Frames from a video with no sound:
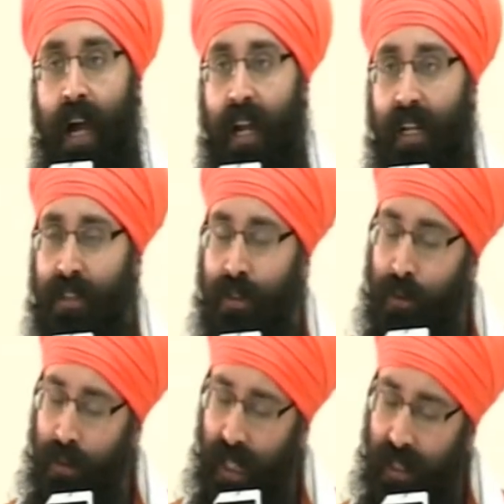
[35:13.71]
And as
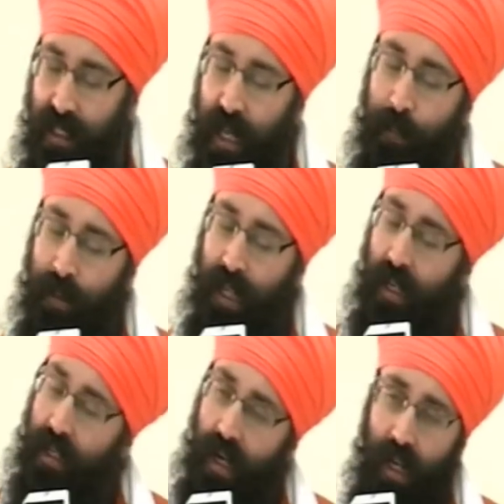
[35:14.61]
soon as they put their
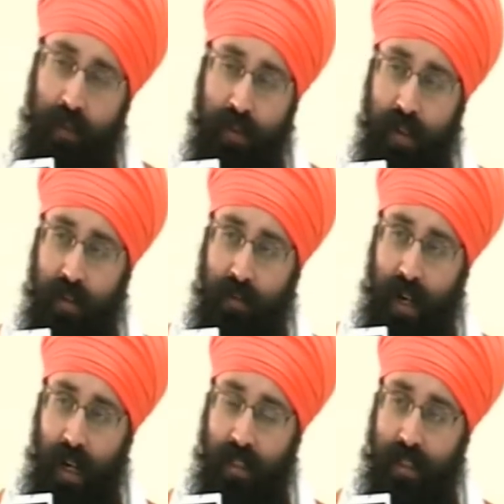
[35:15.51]
hankar in front of
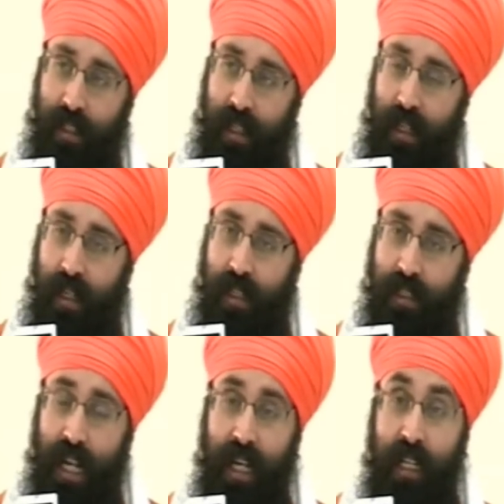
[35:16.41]
Maharaj,
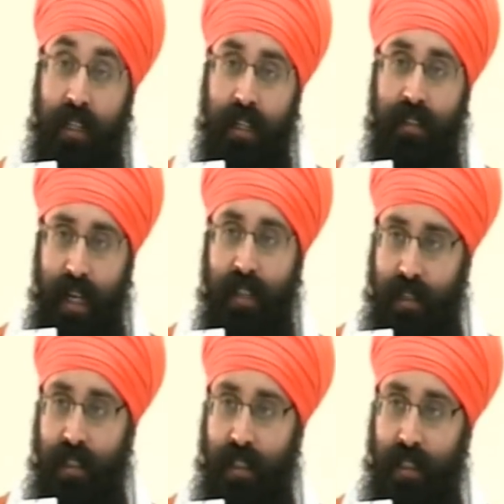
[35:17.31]
jira Indra Sen
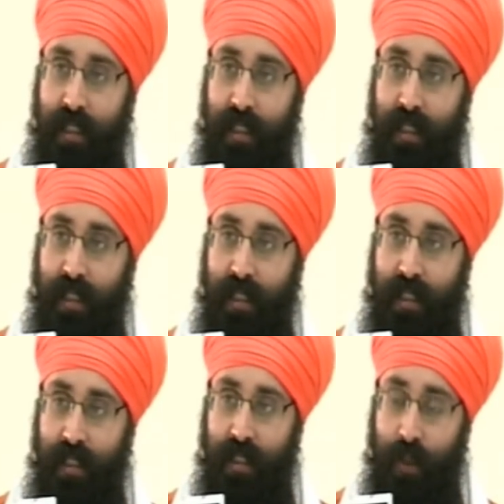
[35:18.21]
si,
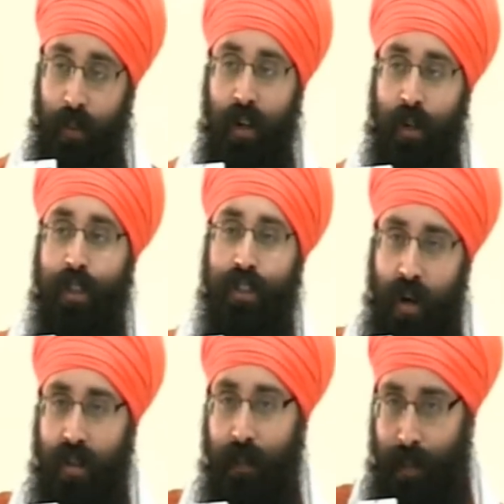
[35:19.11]
the one who
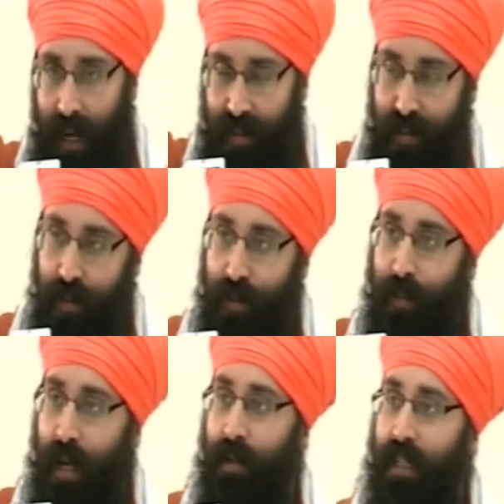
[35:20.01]
showed the path to
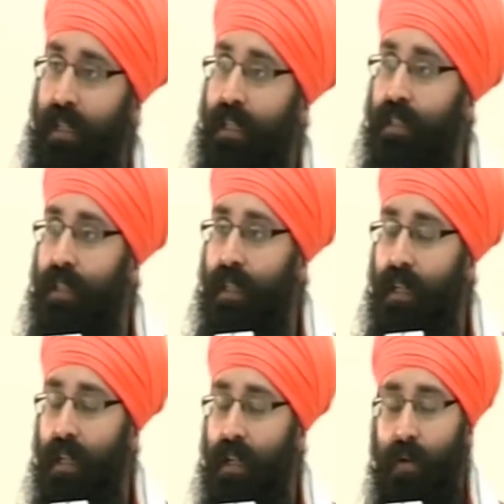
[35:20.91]
Bhai Mardana ji,
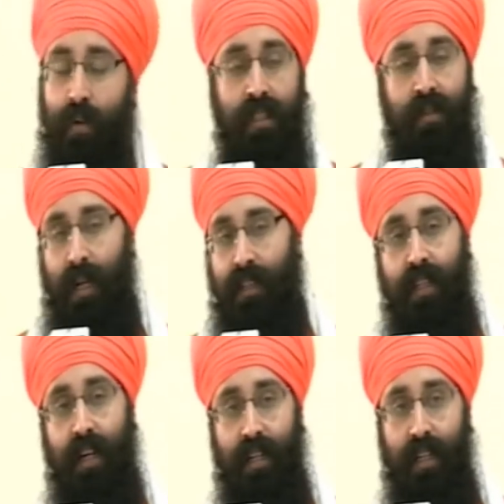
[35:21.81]
udhi
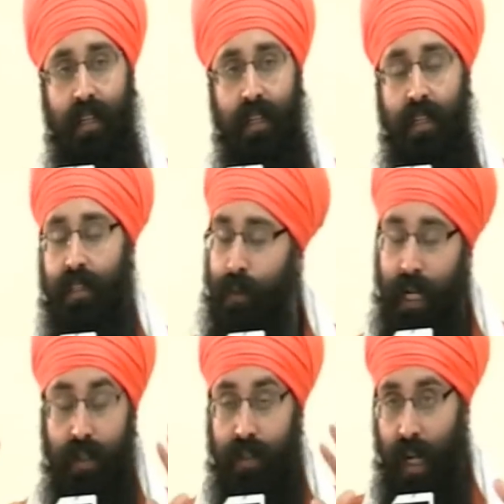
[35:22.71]
samadhi lagi, he just
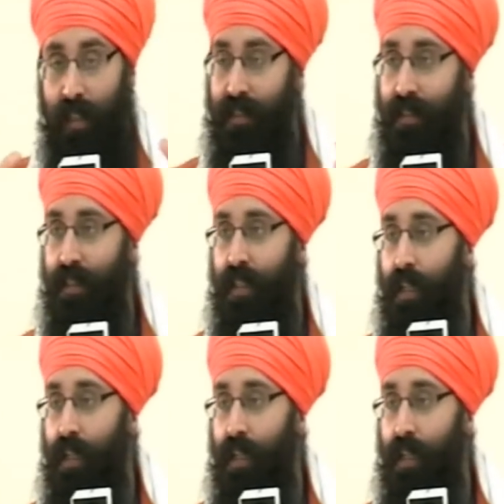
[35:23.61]
went into trance.